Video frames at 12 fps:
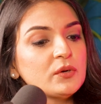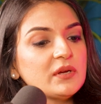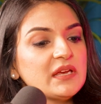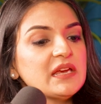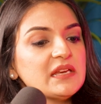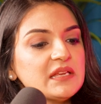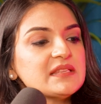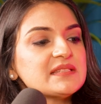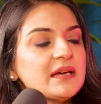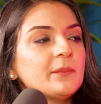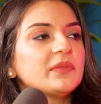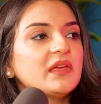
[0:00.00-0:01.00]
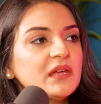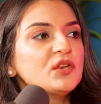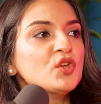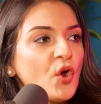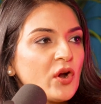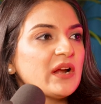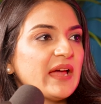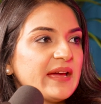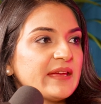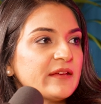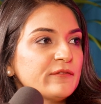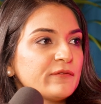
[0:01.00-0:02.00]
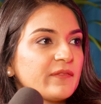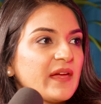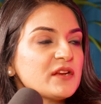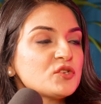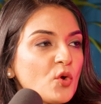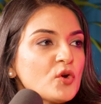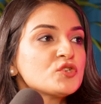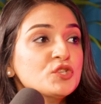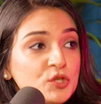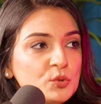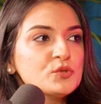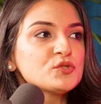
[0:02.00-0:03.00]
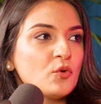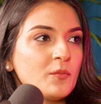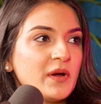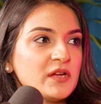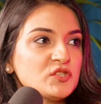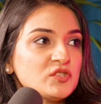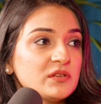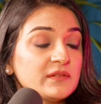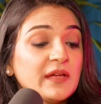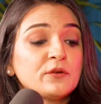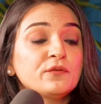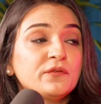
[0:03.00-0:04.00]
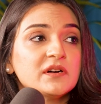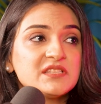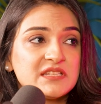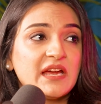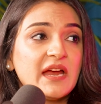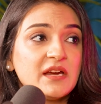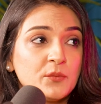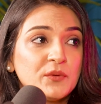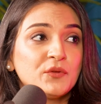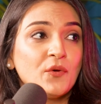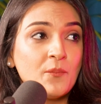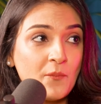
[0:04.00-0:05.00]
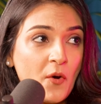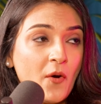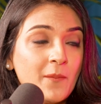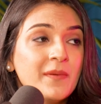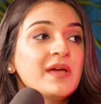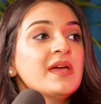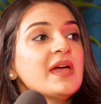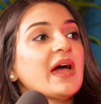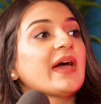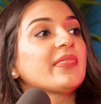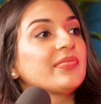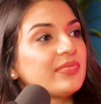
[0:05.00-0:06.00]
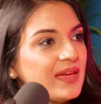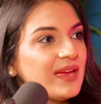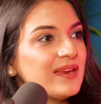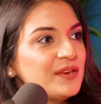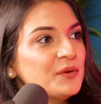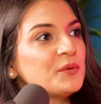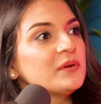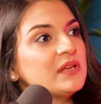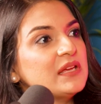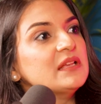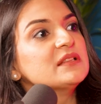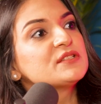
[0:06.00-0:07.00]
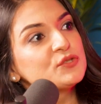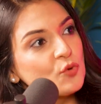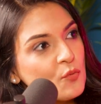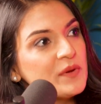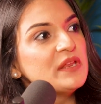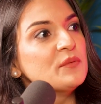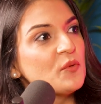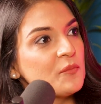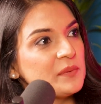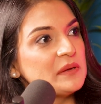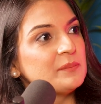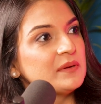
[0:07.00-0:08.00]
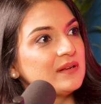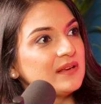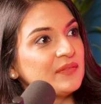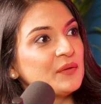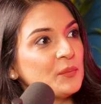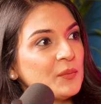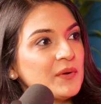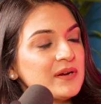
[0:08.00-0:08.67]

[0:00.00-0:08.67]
So he did something in your life that taught you so much, that to first hand with your mom, and then you could heal so many more people in the